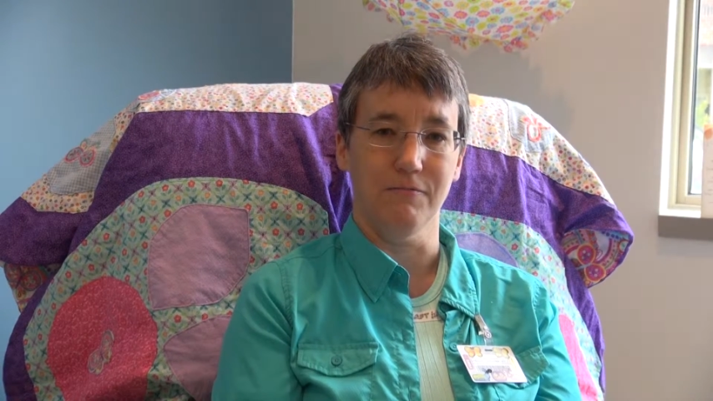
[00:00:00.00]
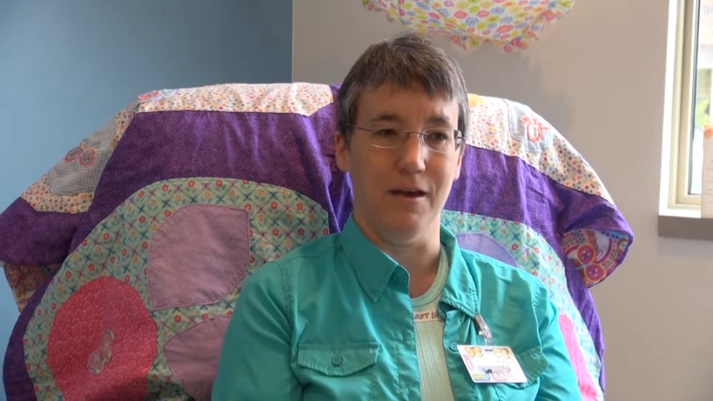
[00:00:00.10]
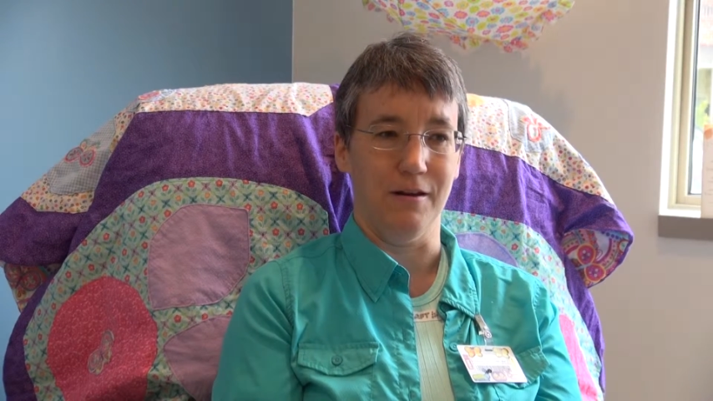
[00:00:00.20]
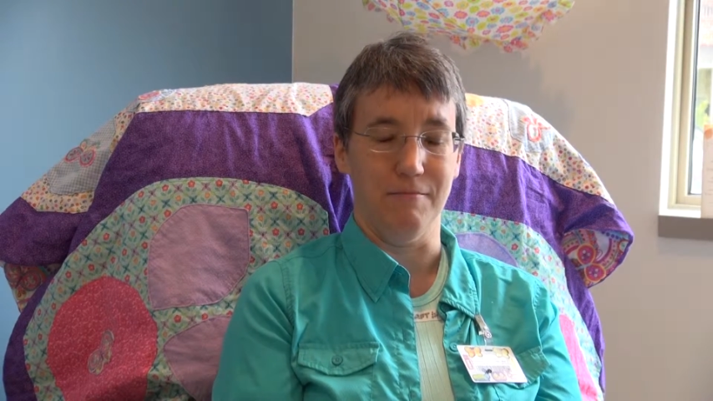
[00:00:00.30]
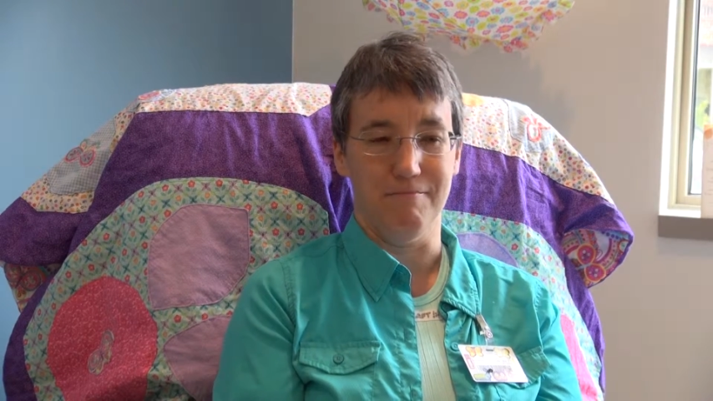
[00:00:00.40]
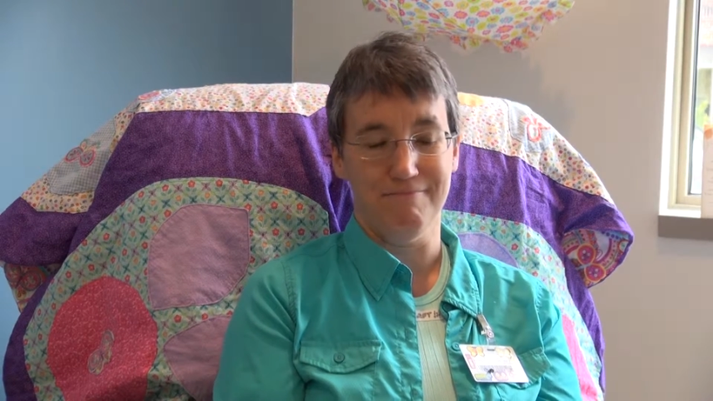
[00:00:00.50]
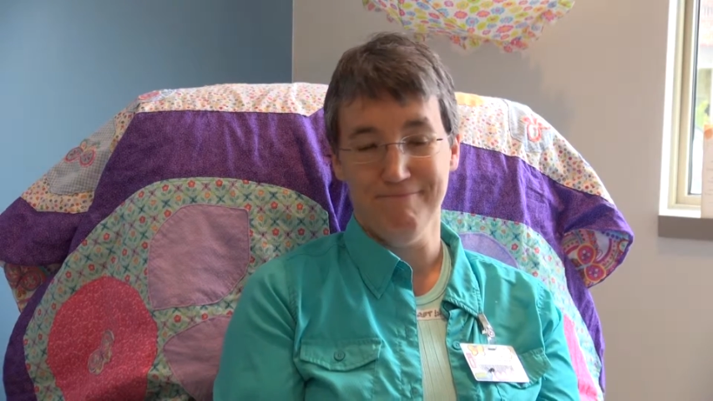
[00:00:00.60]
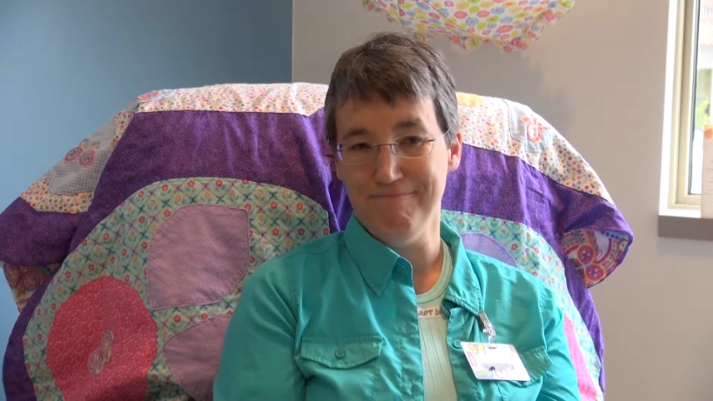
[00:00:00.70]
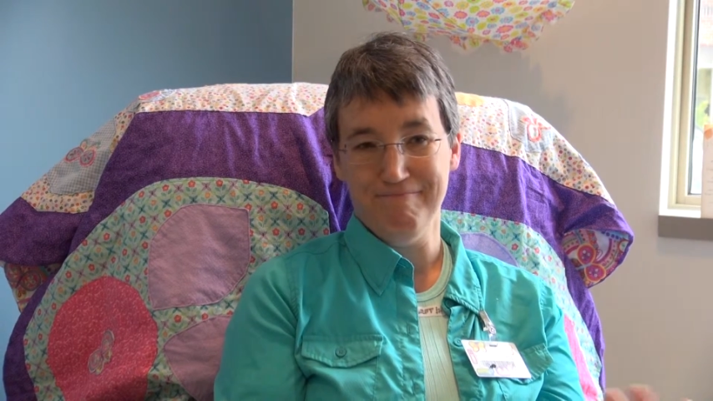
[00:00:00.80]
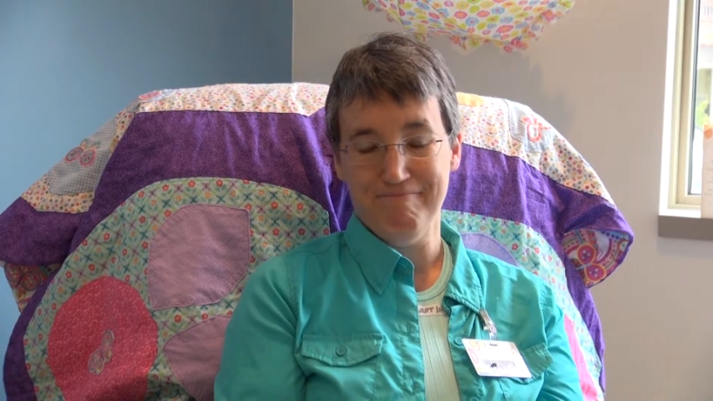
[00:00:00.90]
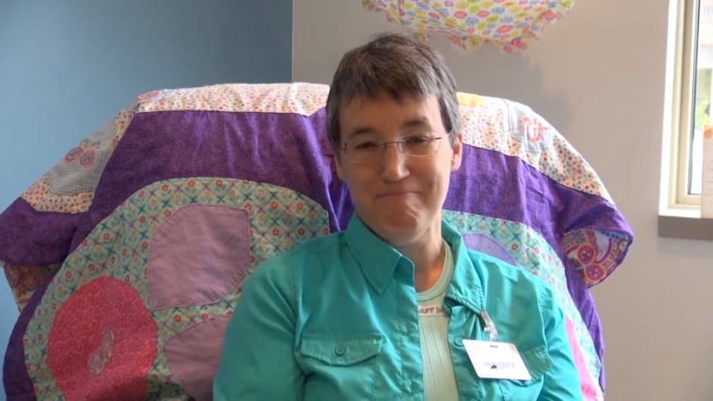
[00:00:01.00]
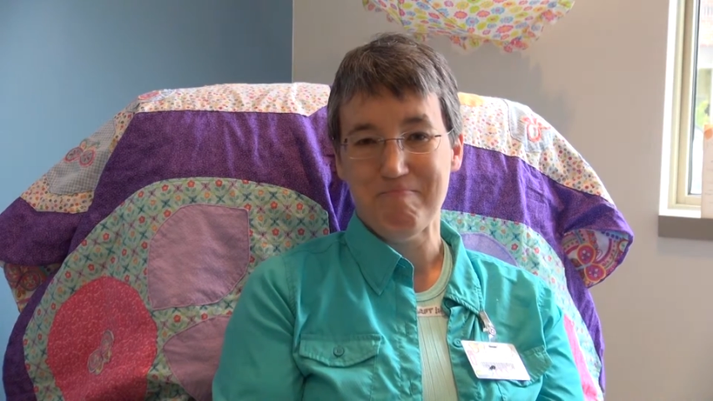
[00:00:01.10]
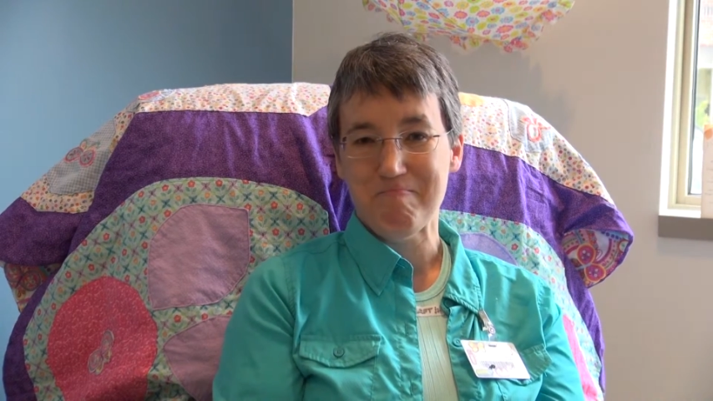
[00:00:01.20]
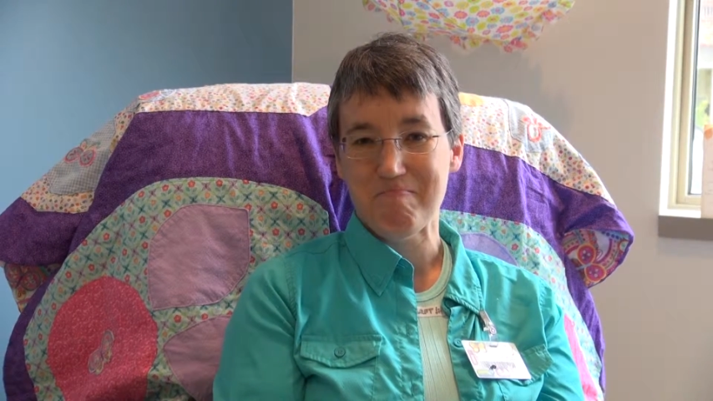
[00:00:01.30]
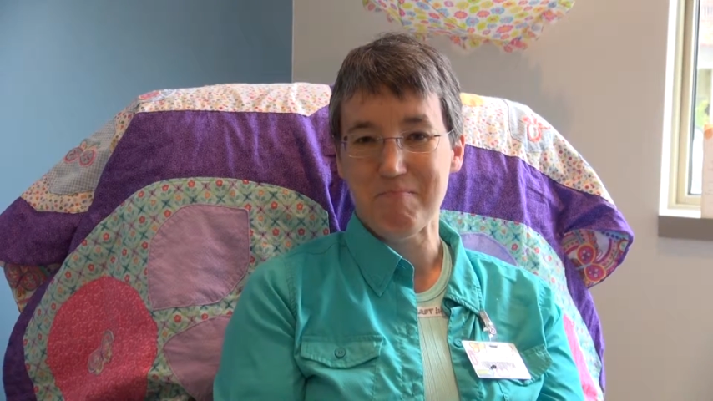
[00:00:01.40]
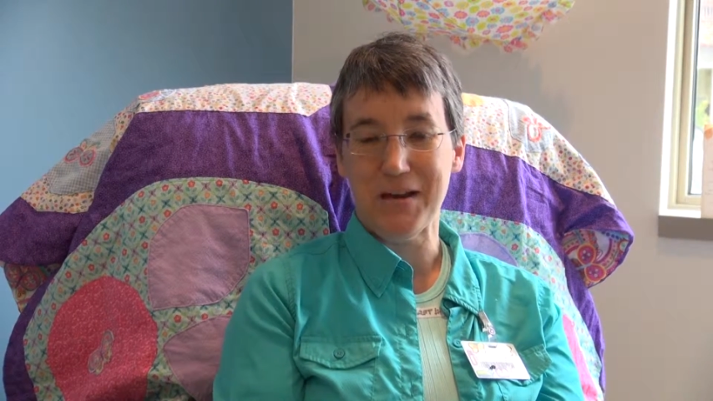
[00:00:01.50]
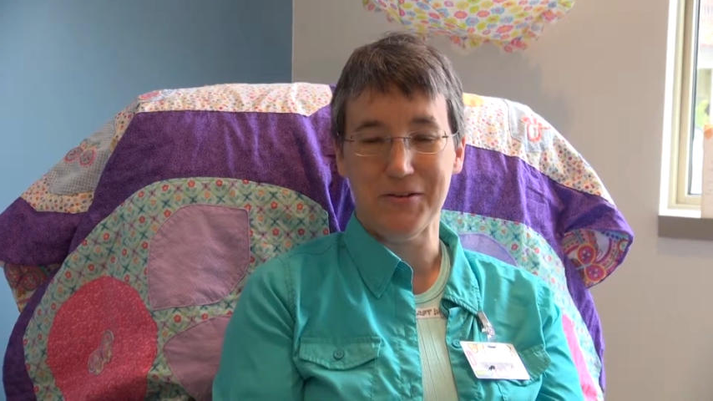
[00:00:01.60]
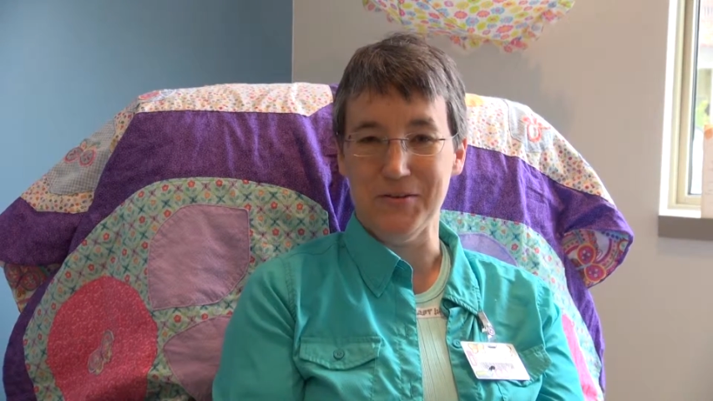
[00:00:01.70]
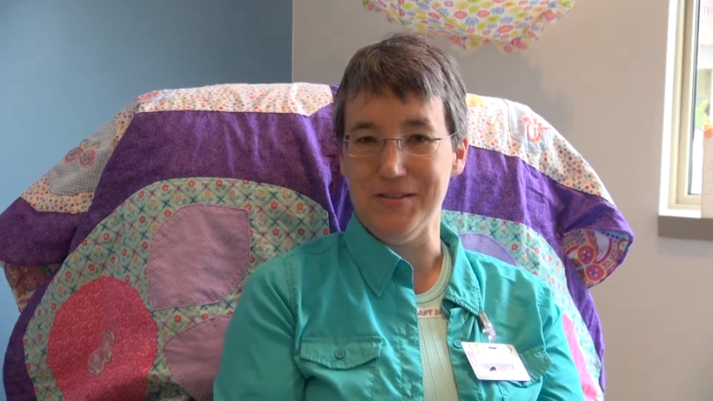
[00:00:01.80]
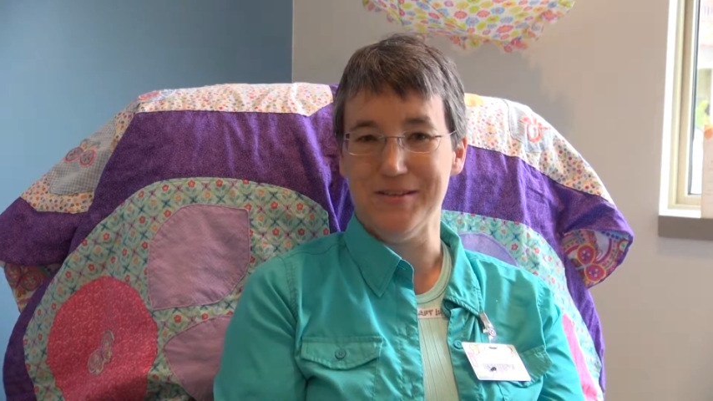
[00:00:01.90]
at a
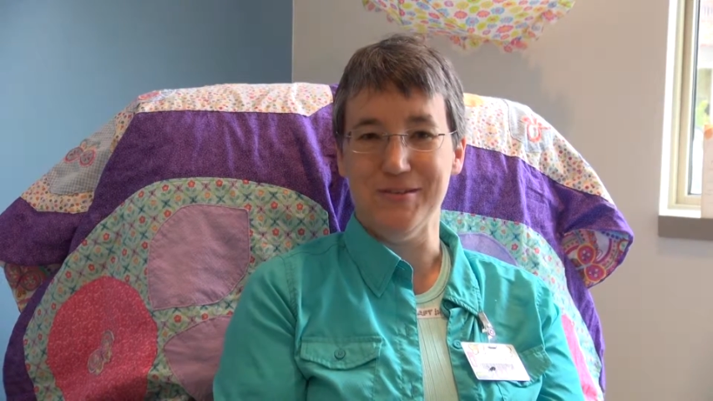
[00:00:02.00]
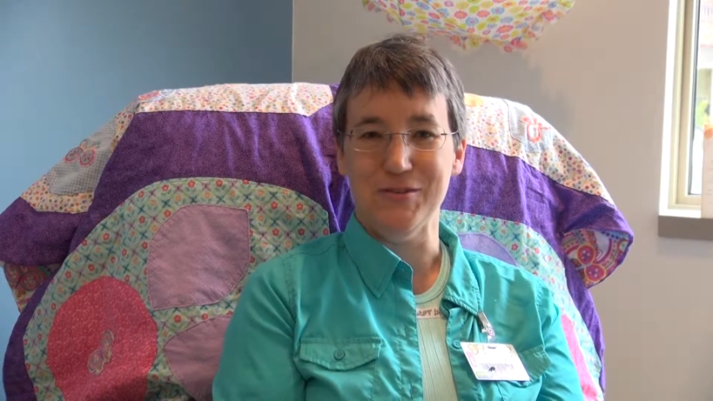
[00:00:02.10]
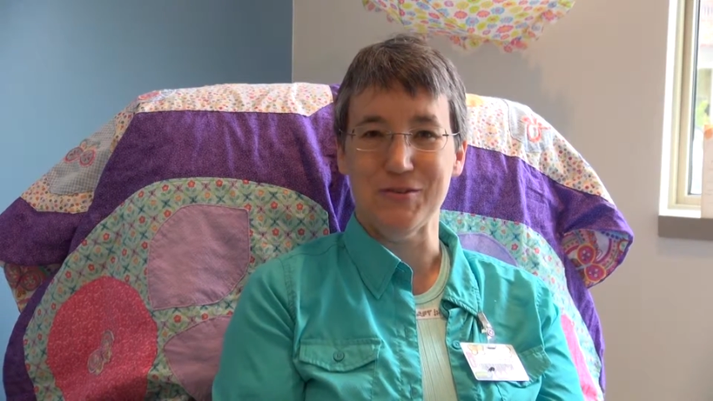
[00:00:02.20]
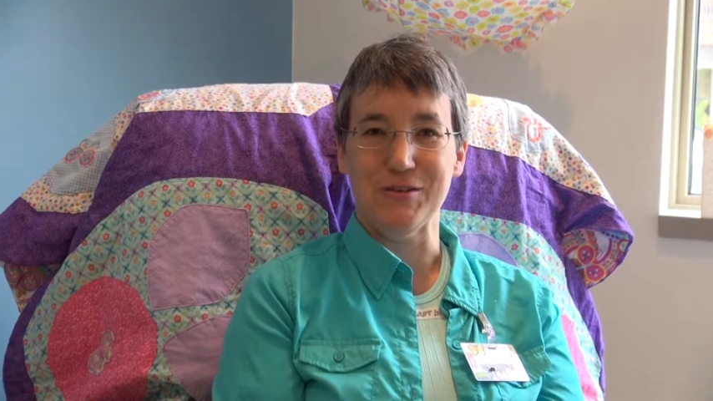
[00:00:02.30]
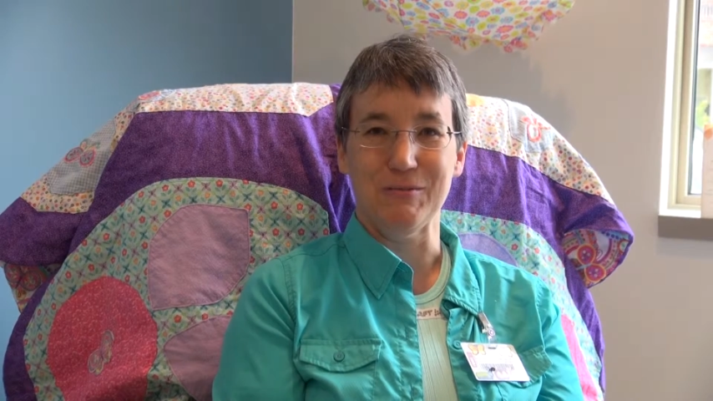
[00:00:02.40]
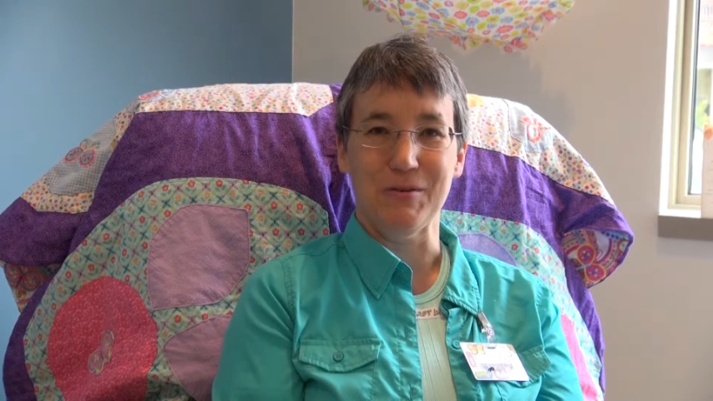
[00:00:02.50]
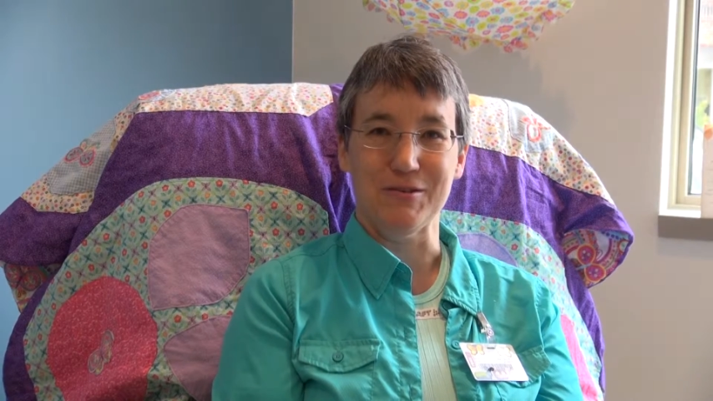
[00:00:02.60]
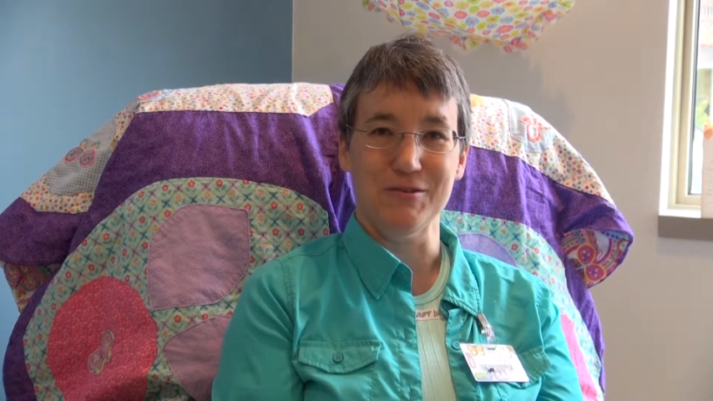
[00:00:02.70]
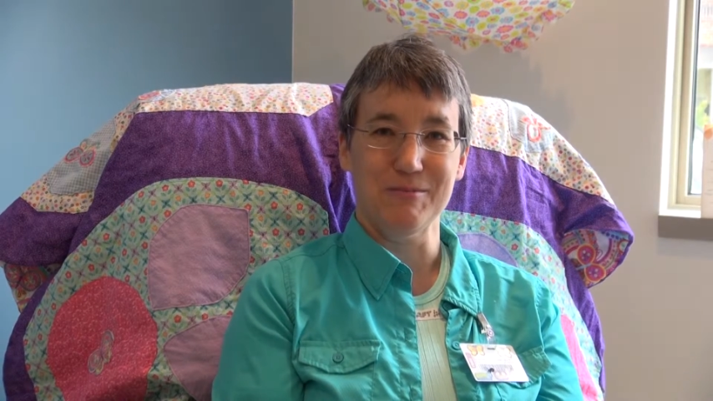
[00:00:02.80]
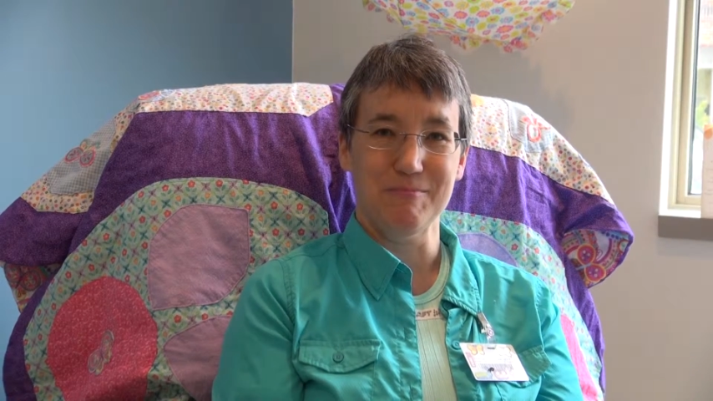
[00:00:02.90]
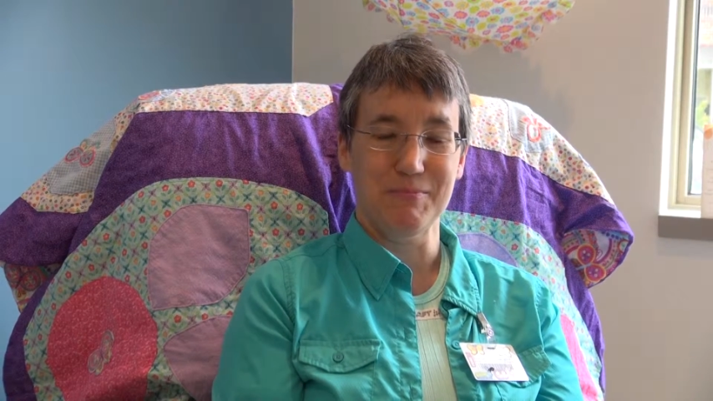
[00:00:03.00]
medical institution which